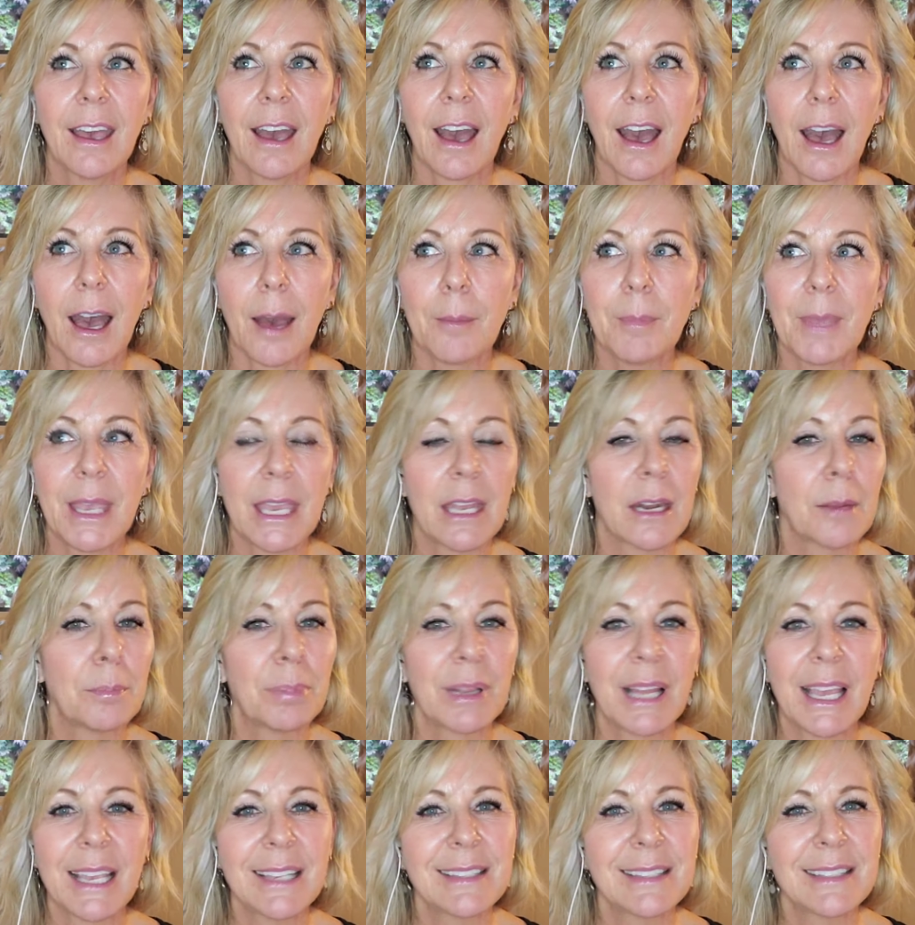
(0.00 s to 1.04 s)
um, in a
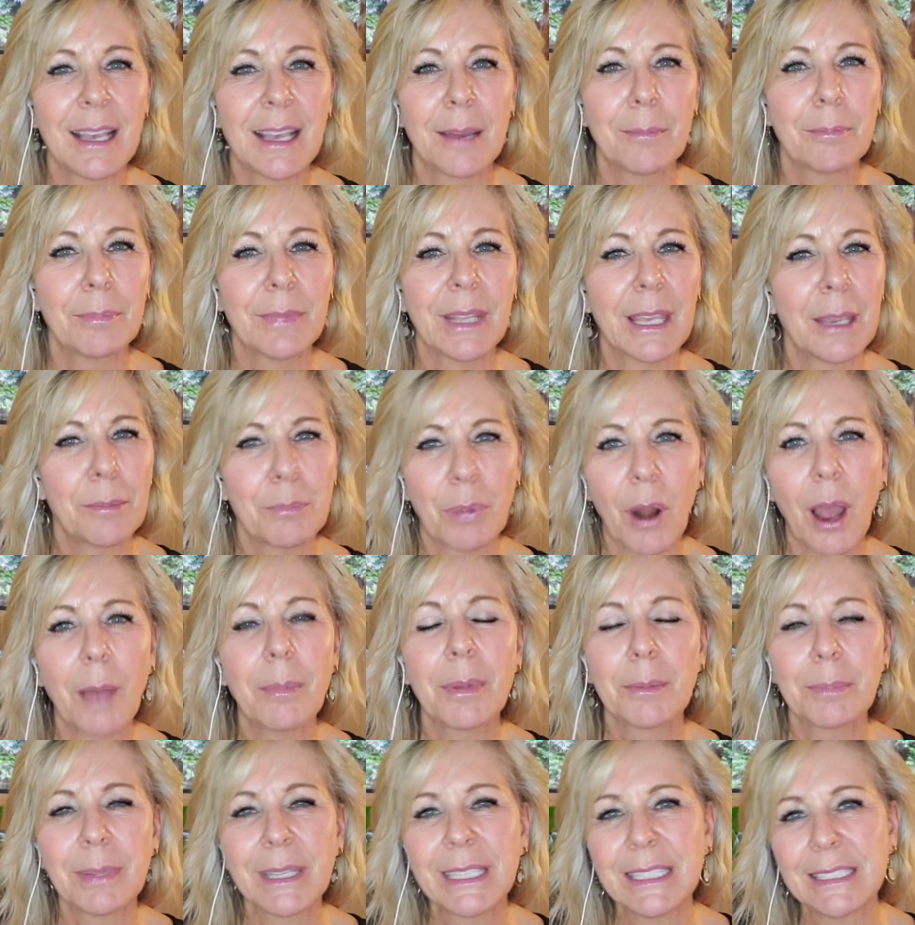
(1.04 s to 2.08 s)
place that he
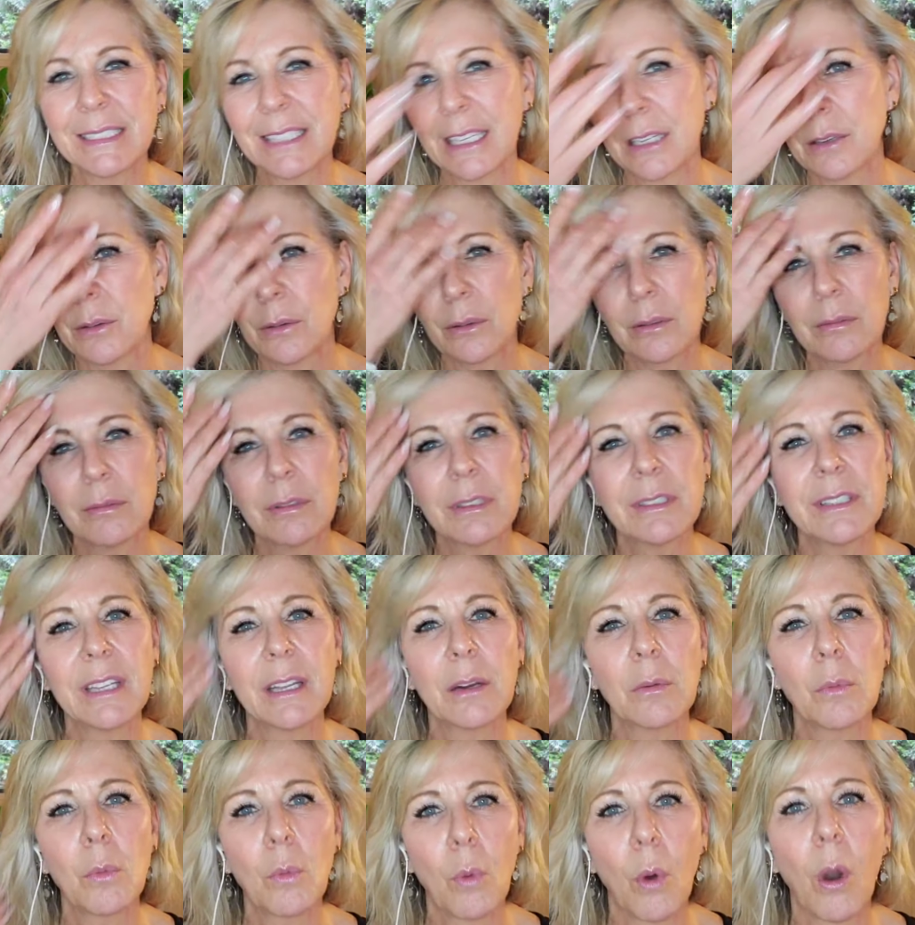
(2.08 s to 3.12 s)
probably didn't
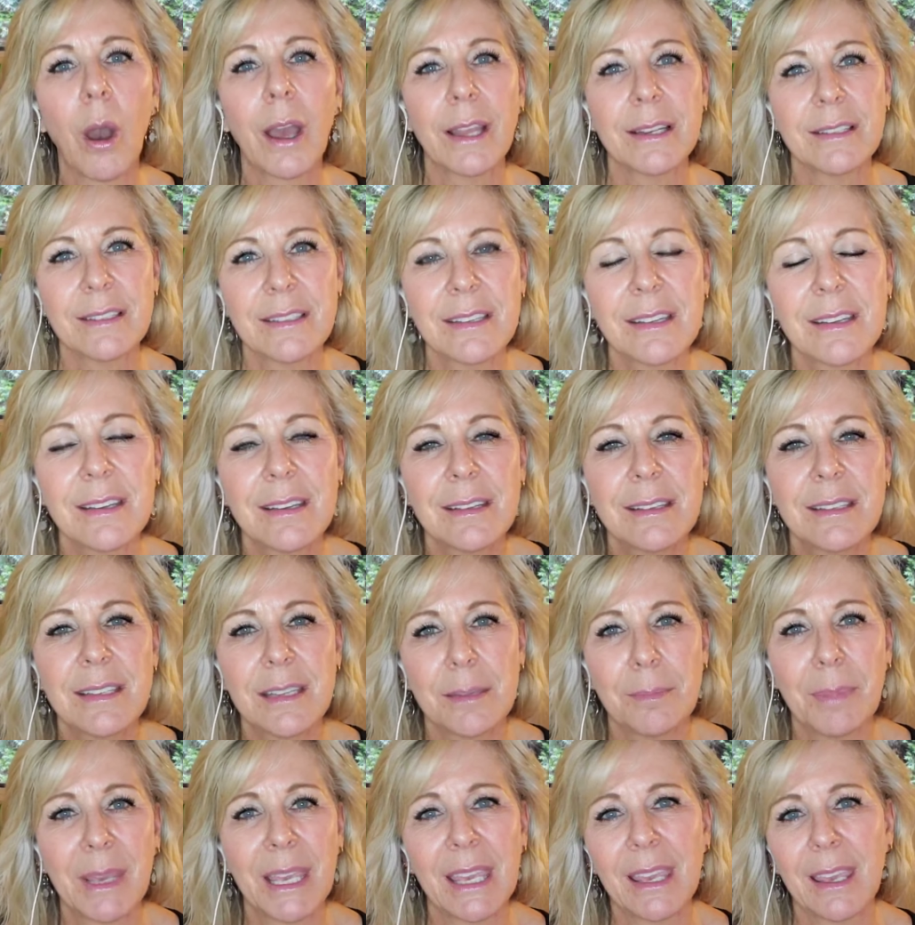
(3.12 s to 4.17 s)
didn't want to
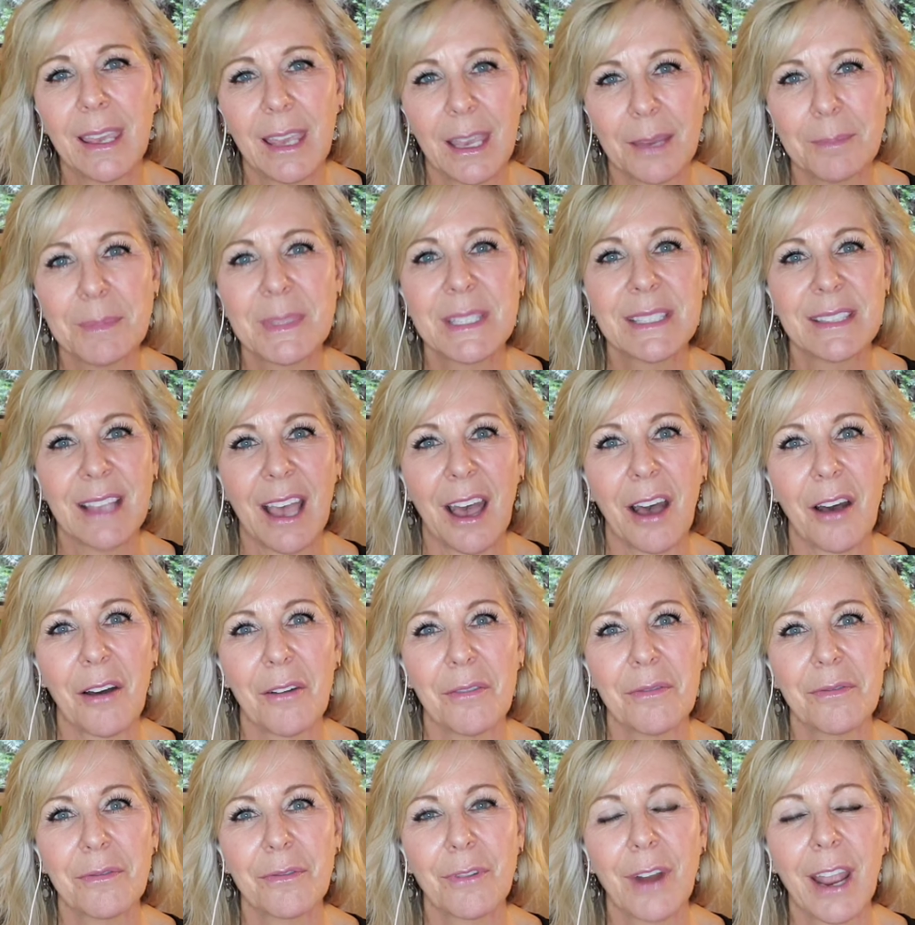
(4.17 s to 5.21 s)
be himself,
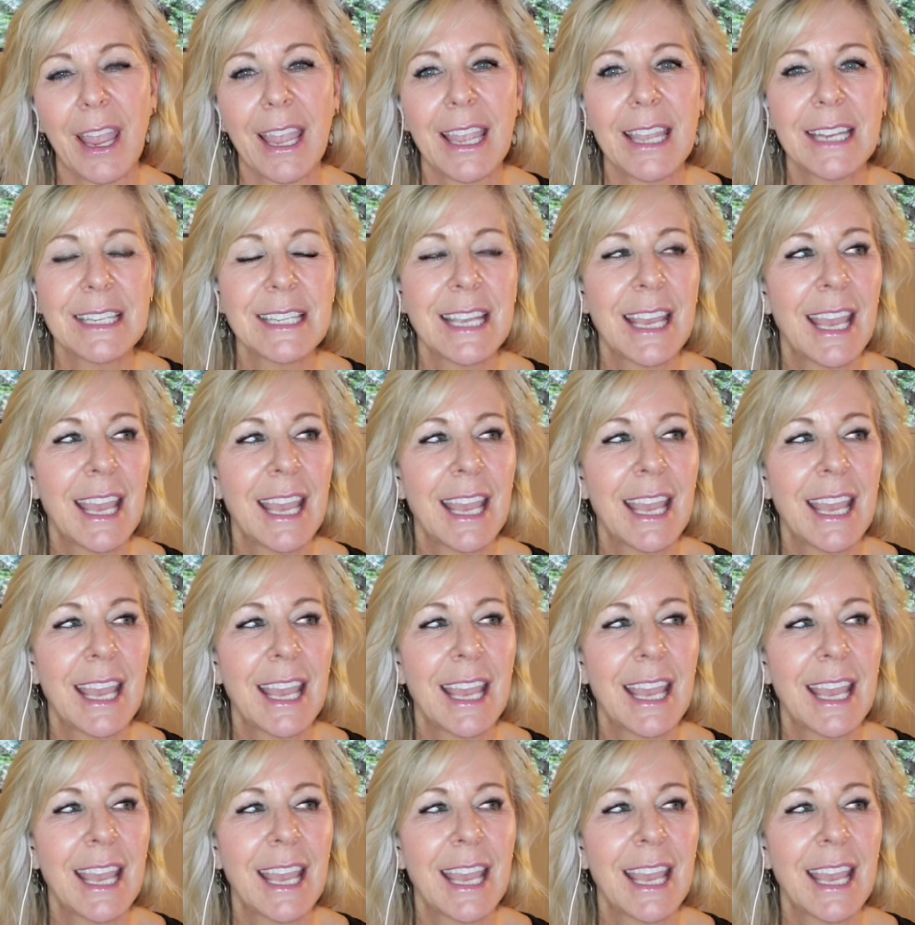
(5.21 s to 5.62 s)
right?